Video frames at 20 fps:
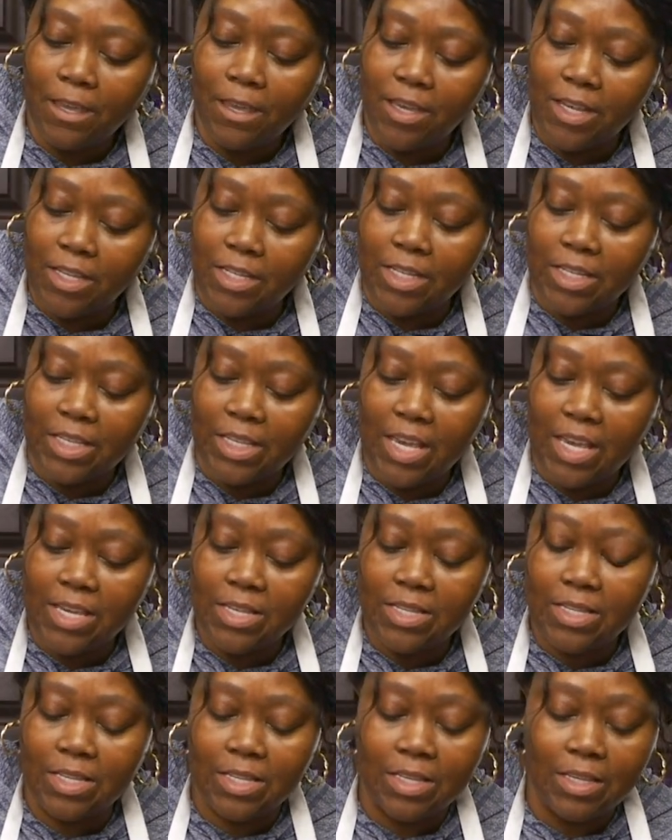and the
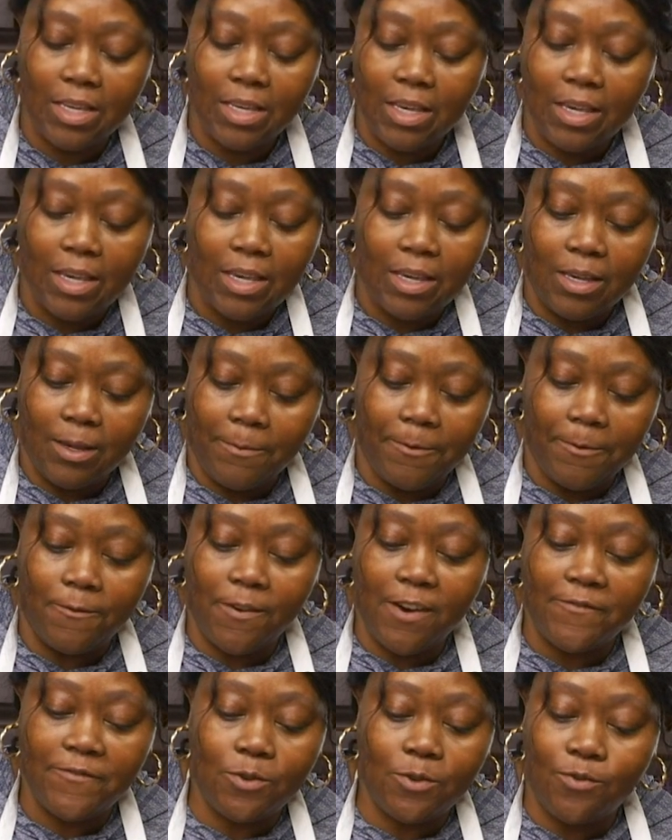taste. If you
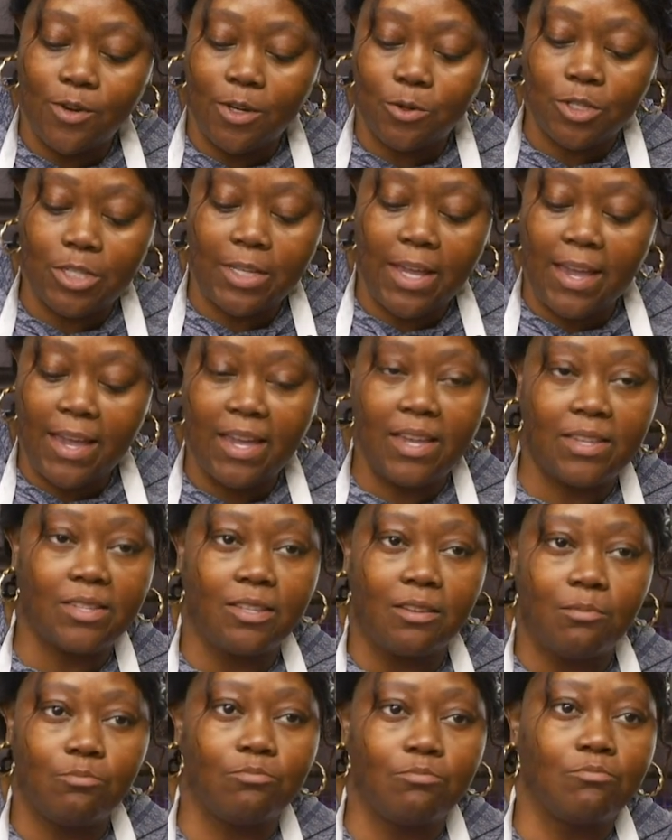ever wanted to add
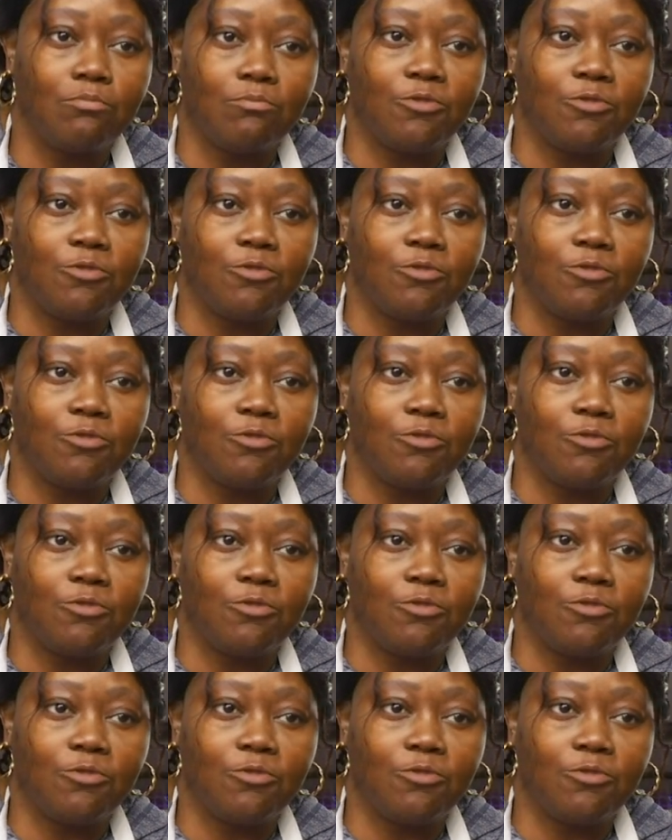some